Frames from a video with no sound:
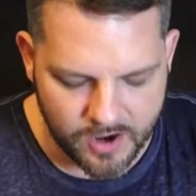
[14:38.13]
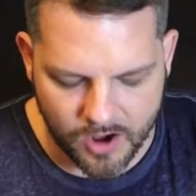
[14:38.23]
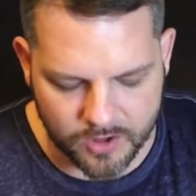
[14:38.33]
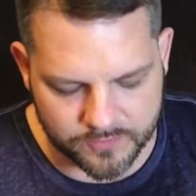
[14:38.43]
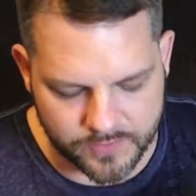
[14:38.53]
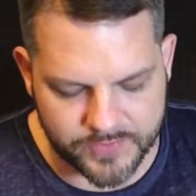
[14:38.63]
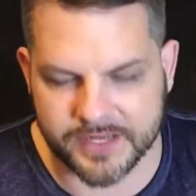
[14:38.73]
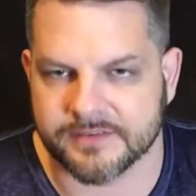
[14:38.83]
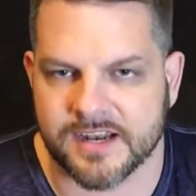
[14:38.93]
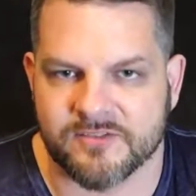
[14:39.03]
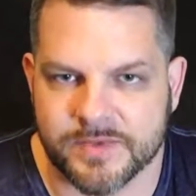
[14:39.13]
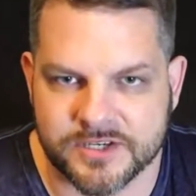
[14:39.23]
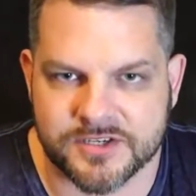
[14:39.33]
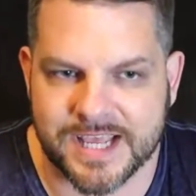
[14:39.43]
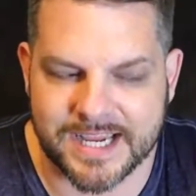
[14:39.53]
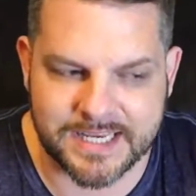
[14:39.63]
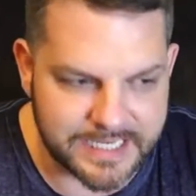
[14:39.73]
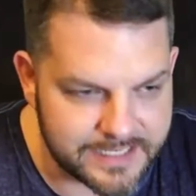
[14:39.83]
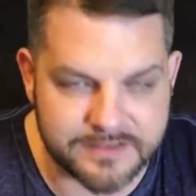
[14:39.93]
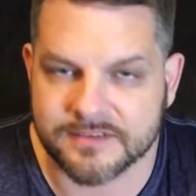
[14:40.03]
All of the things that I've mentioned I can
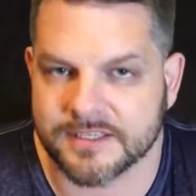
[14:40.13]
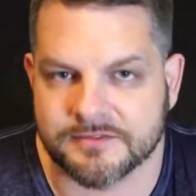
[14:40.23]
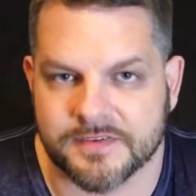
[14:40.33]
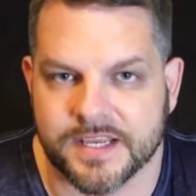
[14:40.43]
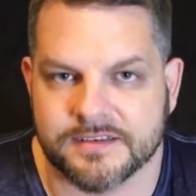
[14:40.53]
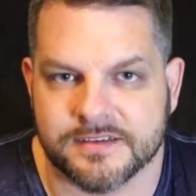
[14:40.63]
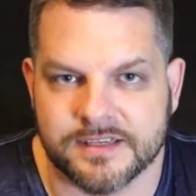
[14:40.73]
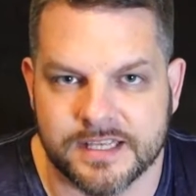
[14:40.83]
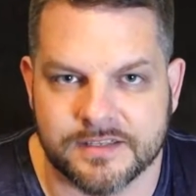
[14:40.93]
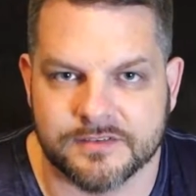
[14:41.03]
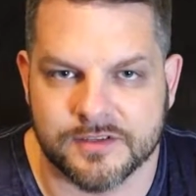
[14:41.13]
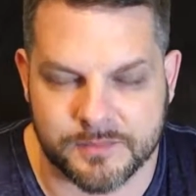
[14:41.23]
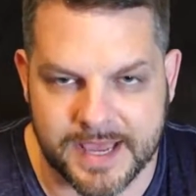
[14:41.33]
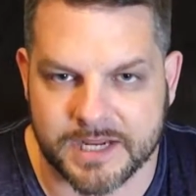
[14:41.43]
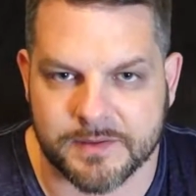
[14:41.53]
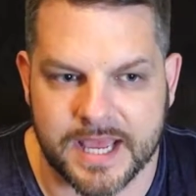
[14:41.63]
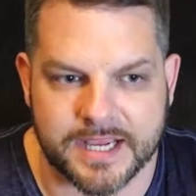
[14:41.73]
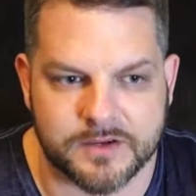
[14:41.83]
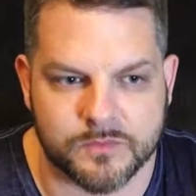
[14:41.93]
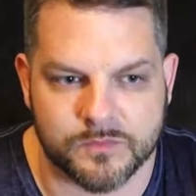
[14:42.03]
easily fit into the
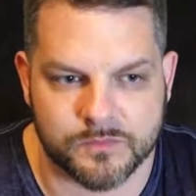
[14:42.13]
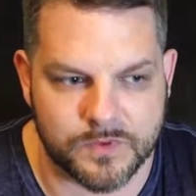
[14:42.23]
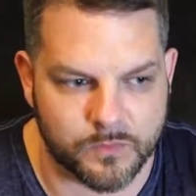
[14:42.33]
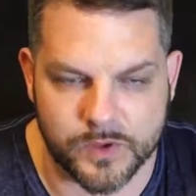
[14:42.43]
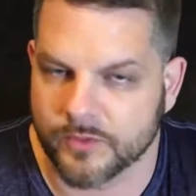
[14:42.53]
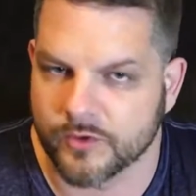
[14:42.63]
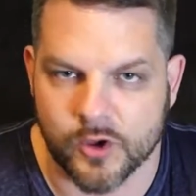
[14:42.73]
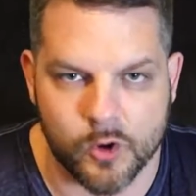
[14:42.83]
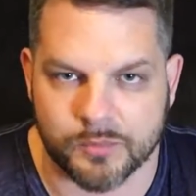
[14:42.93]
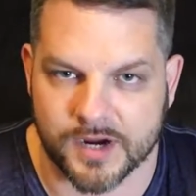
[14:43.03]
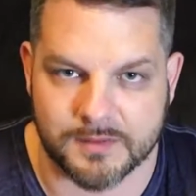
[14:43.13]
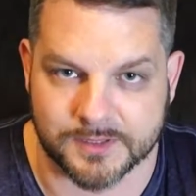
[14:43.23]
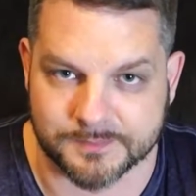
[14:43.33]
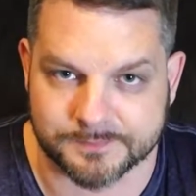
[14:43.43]
backpack with no problem.